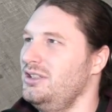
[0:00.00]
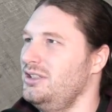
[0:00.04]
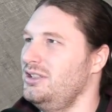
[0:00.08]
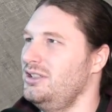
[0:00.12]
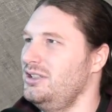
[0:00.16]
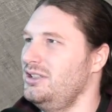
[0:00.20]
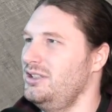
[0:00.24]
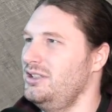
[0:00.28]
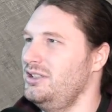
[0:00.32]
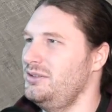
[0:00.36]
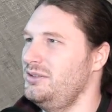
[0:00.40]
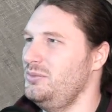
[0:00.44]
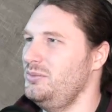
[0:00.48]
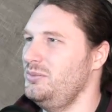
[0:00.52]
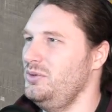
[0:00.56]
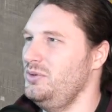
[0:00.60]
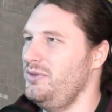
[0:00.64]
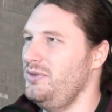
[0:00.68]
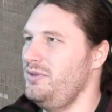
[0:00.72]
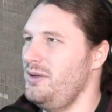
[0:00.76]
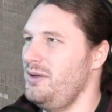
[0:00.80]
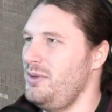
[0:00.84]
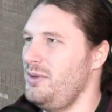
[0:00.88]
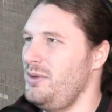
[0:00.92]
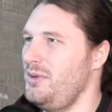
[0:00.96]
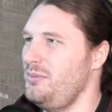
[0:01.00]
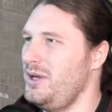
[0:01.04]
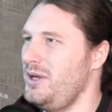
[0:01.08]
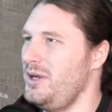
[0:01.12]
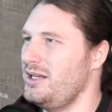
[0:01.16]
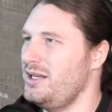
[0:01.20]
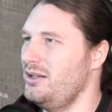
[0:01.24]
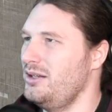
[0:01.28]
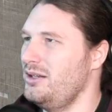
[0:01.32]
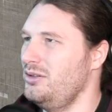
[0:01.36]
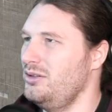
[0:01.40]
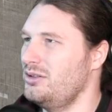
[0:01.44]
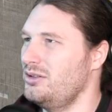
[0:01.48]
Let's move them and make
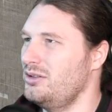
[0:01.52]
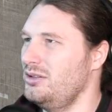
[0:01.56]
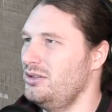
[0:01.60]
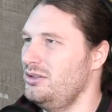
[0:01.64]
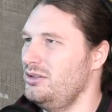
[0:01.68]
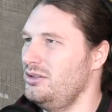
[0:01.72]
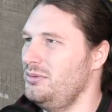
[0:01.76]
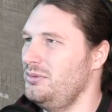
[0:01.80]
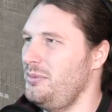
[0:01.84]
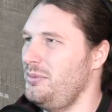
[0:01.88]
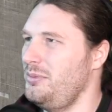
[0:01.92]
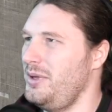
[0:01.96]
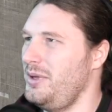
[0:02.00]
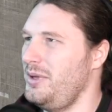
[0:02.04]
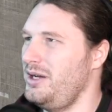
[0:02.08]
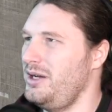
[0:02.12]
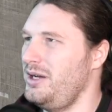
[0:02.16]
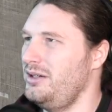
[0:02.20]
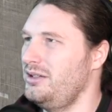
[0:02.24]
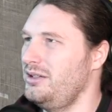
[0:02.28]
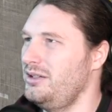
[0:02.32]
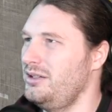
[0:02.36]
it look a little bit better.